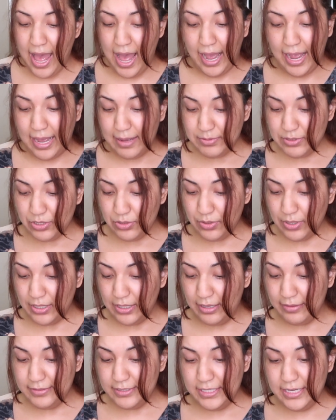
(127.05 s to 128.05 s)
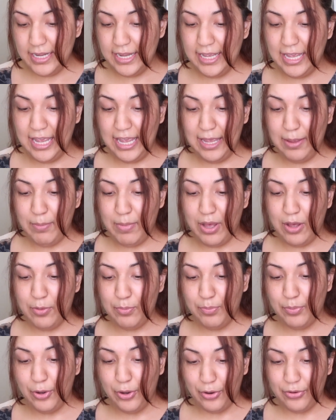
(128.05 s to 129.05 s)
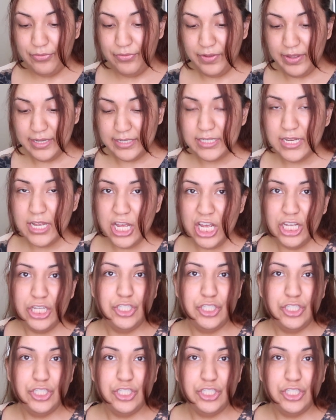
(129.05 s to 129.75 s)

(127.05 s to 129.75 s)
I absolutely loved it. It came out perfect.